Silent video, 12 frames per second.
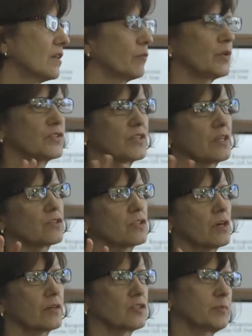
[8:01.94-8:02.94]
and then we stay as
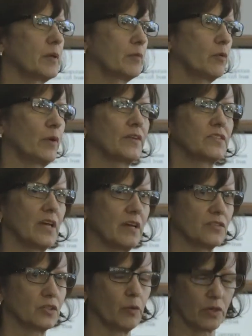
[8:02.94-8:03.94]
long as people want to
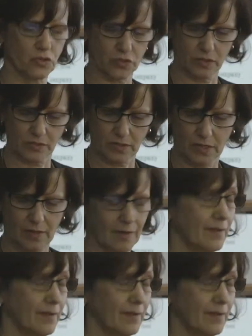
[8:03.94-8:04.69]
ask questions.